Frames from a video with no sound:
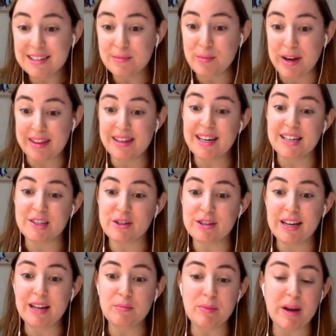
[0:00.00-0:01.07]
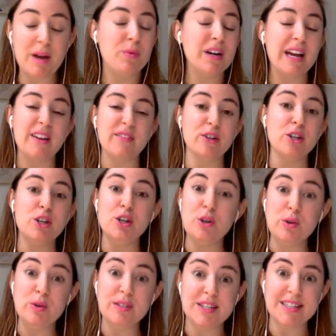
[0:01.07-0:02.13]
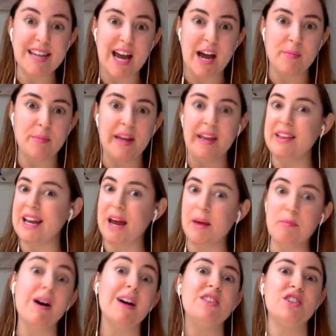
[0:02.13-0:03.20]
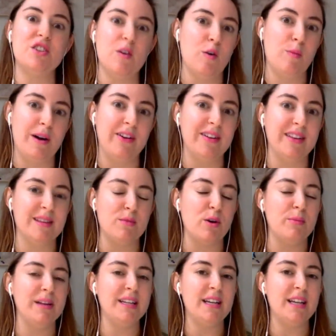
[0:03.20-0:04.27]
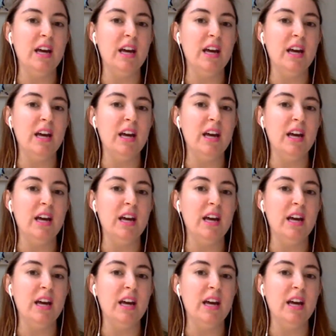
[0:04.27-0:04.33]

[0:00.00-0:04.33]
by the internet, by whatever news is happening that I must know about in the moment.